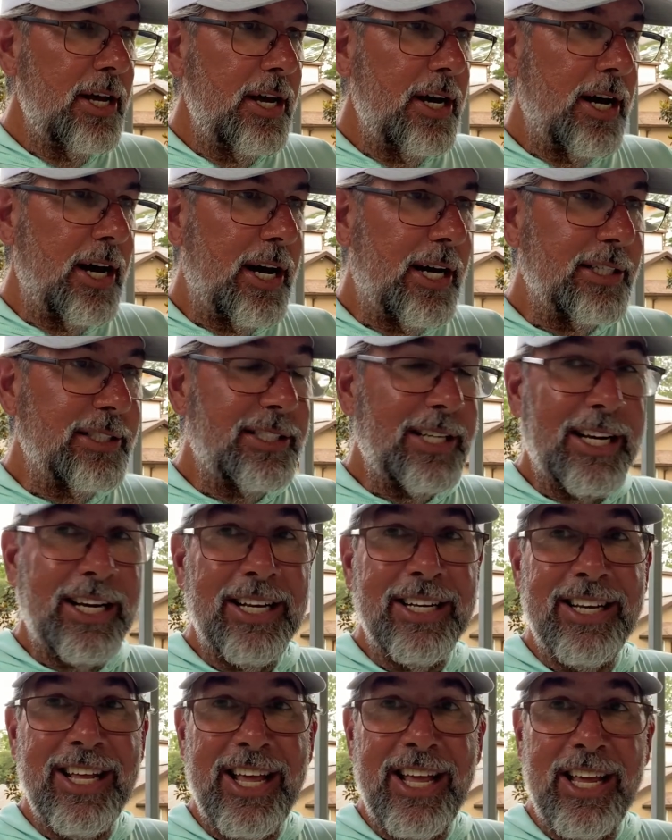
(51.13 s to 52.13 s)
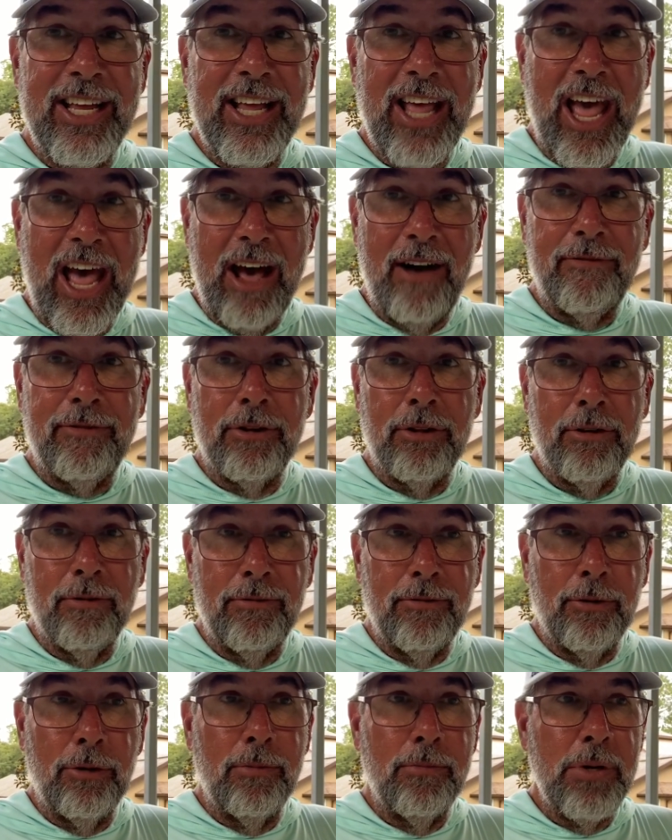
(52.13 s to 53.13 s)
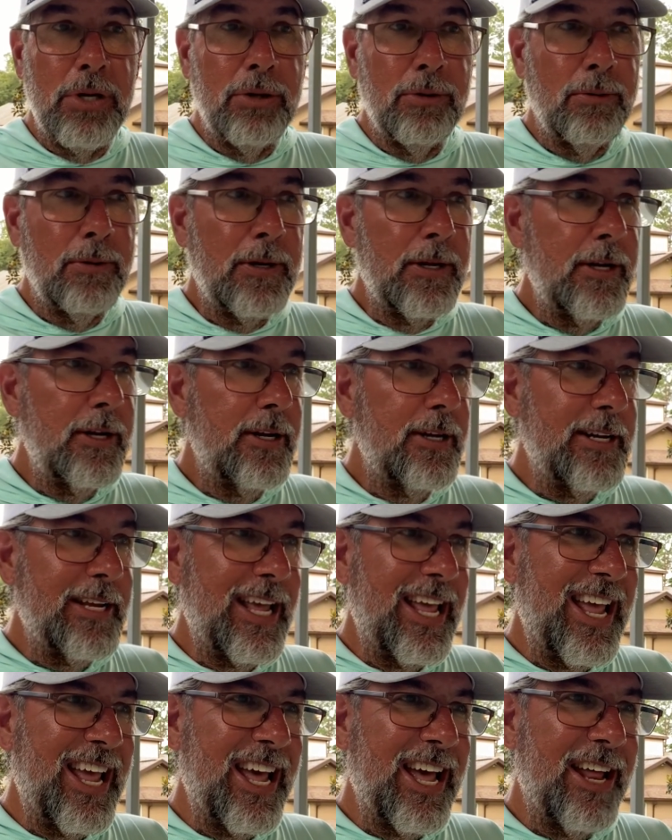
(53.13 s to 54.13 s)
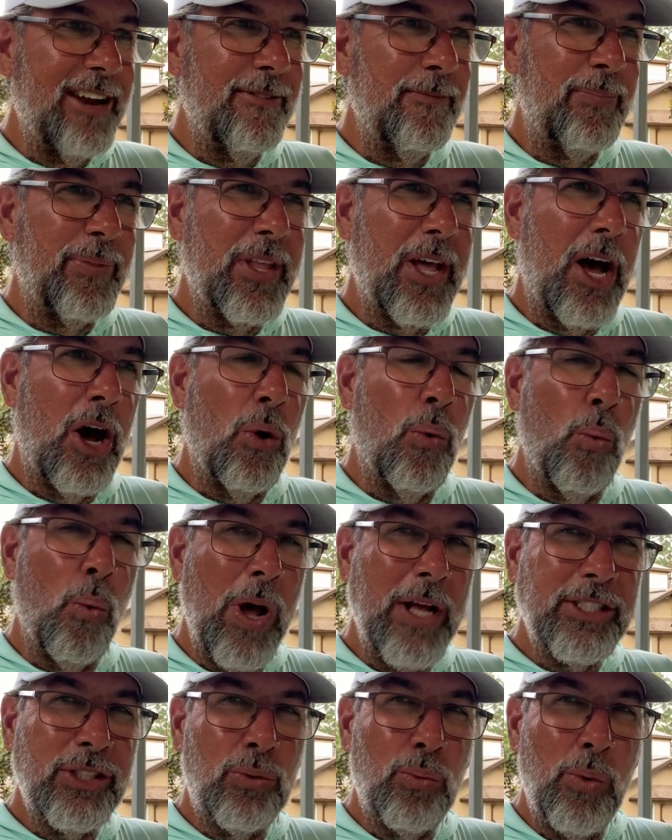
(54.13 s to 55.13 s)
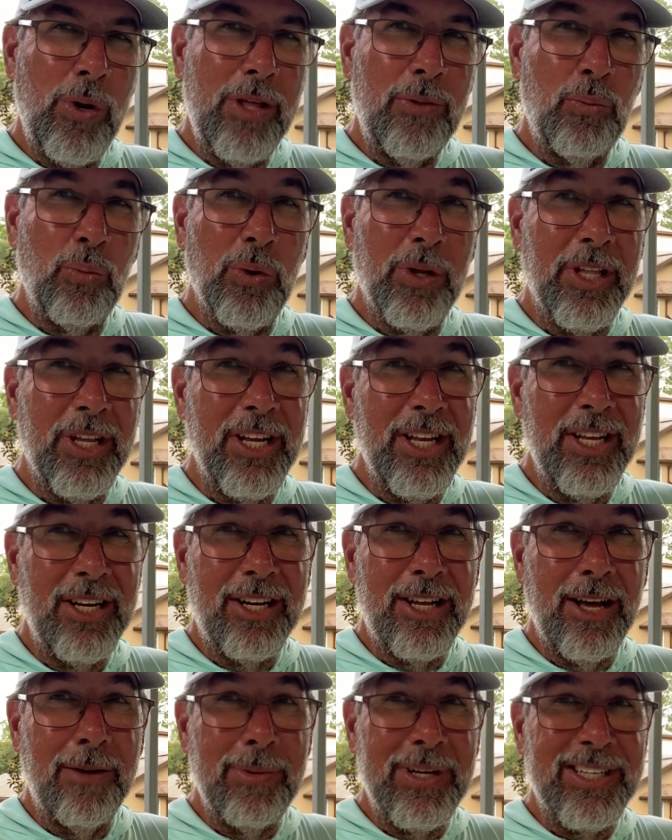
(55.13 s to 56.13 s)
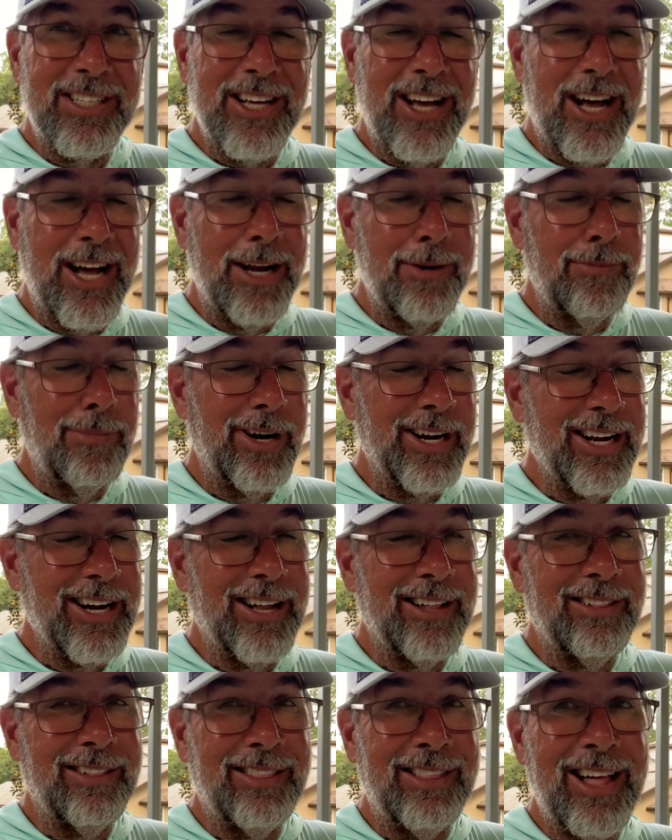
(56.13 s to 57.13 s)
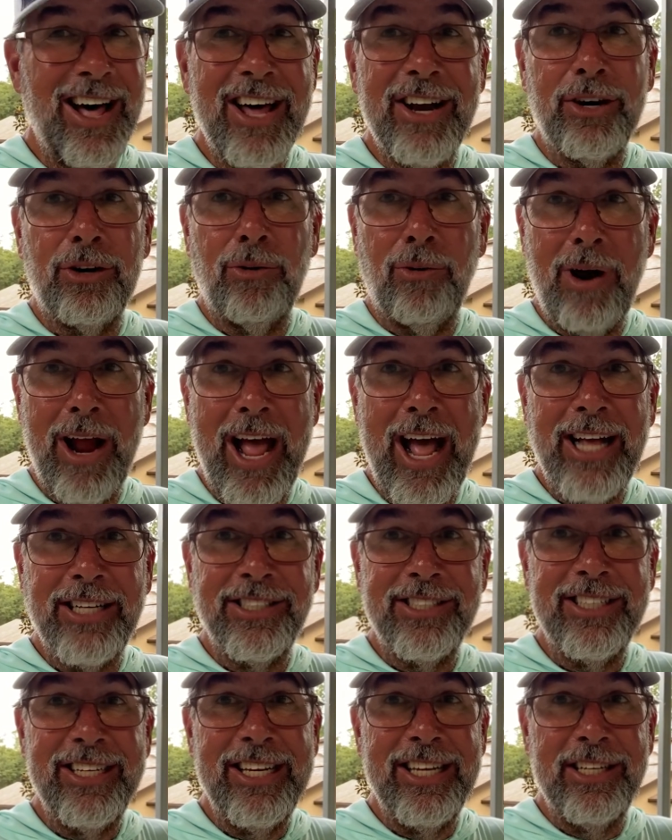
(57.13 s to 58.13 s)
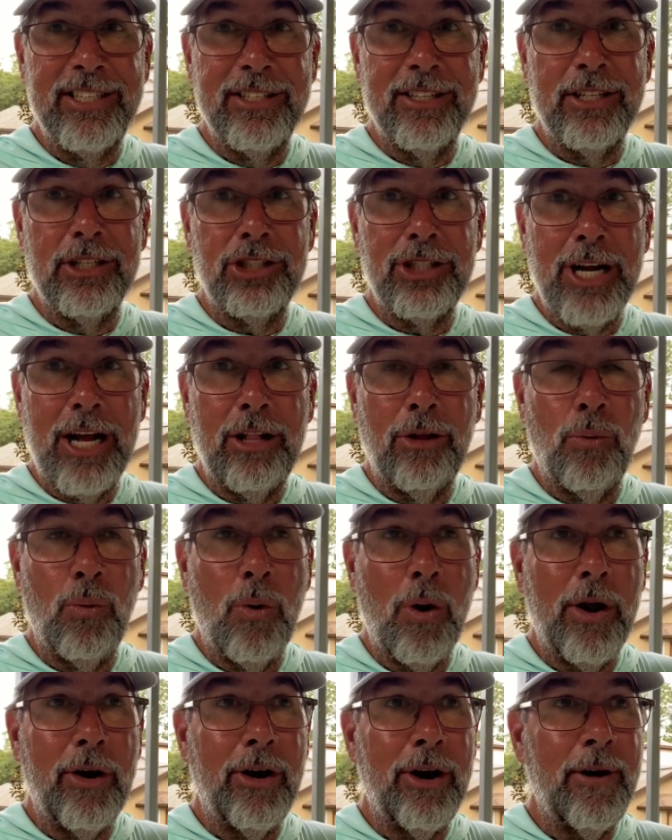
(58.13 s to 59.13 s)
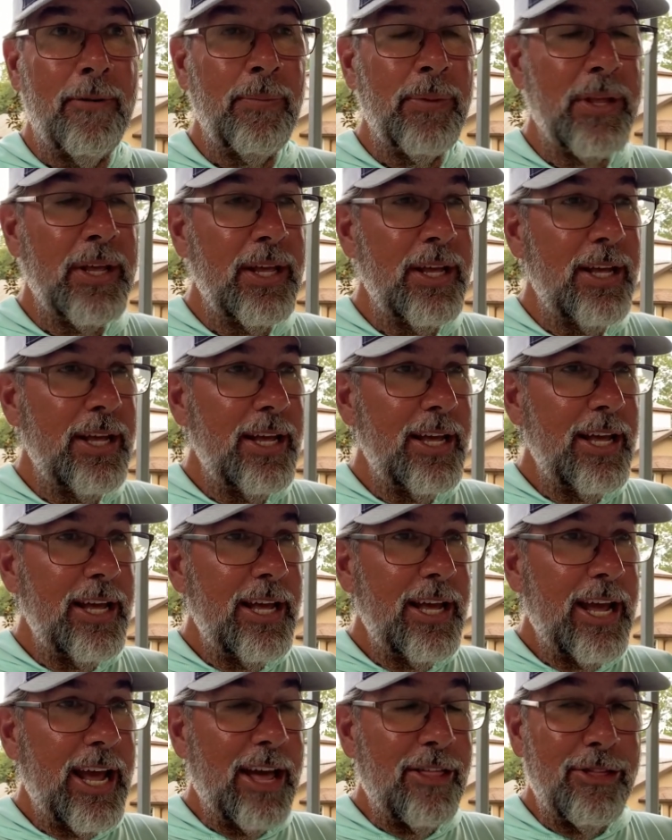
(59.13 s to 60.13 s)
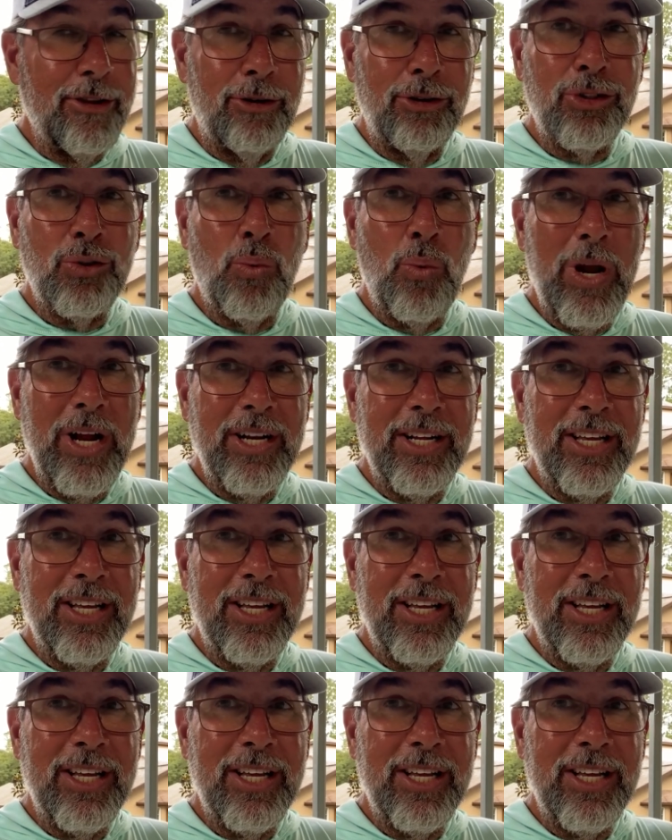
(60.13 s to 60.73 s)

Uh, second day after the full moon, and a west wind with an incoming tide bringing a lot of grass into the shallow water. And there's a way to